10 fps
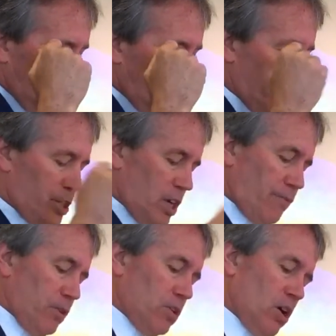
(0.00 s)
Will we
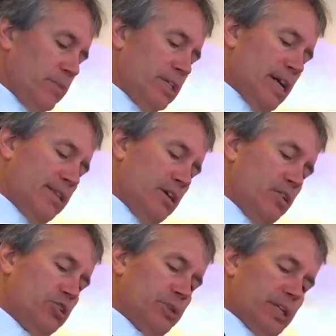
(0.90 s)
shuffle along beside
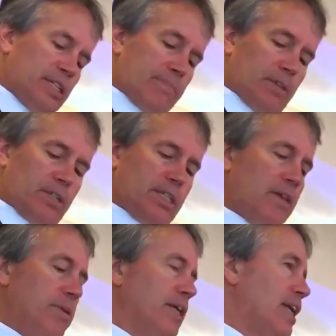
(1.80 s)
those who accept the
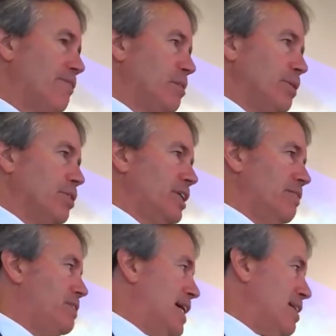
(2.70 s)
seeming
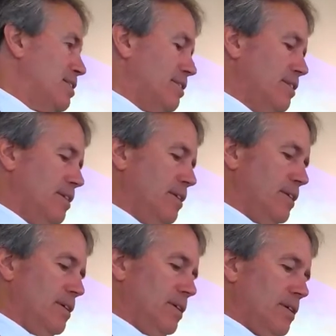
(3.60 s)
inevitability of death?
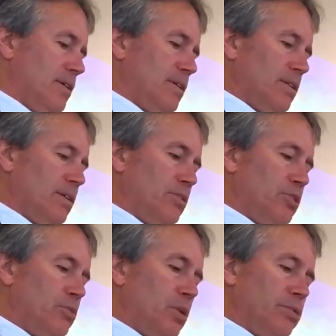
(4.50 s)

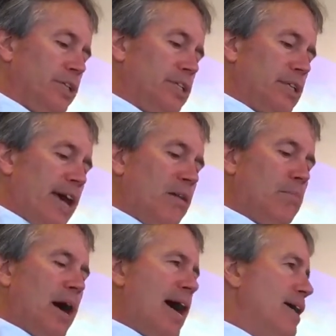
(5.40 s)
Those who will only
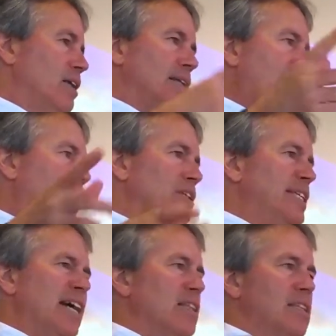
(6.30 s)
stand by and
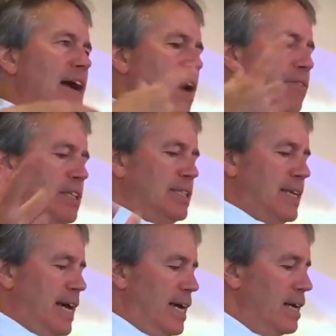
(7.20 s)
allow death to have its
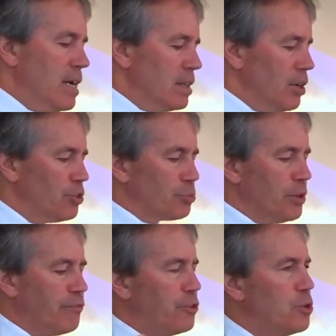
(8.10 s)
day? Those who
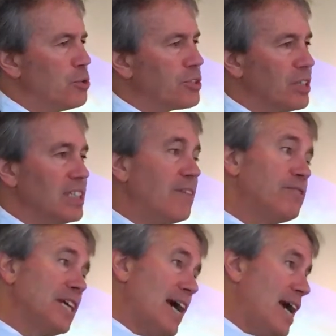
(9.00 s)
refuse to
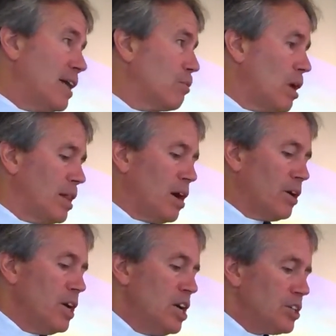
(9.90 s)
lift a hand while
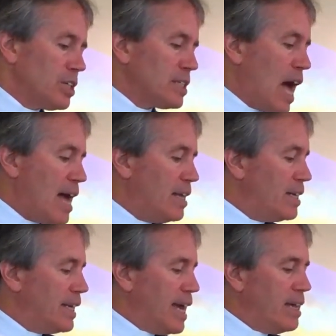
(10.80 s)
our
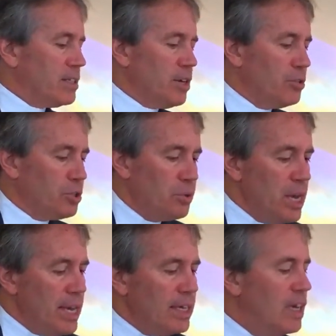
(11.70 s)
society decays? Those
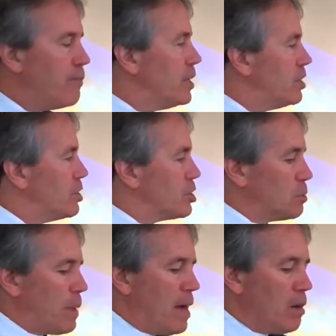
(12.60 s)
who give in to
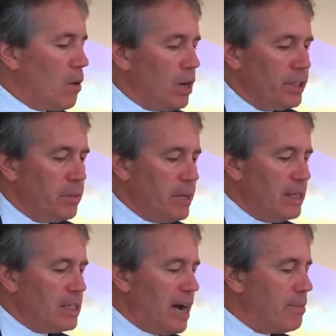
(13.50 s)
despair while in the
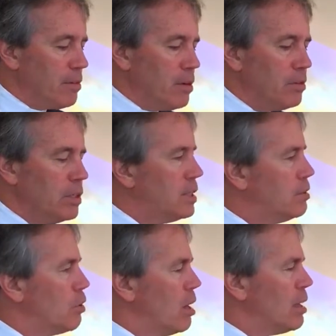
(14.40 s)
meantime their own
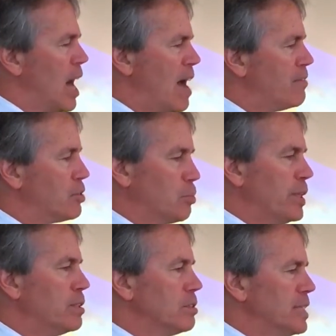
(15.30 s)
lives
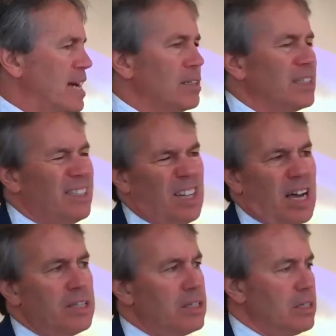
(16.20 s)
dwindle down to
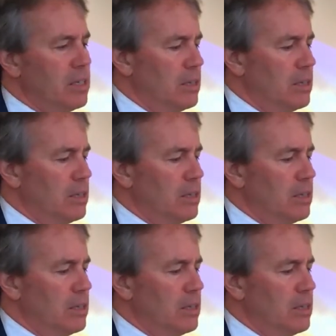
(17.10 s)
dust?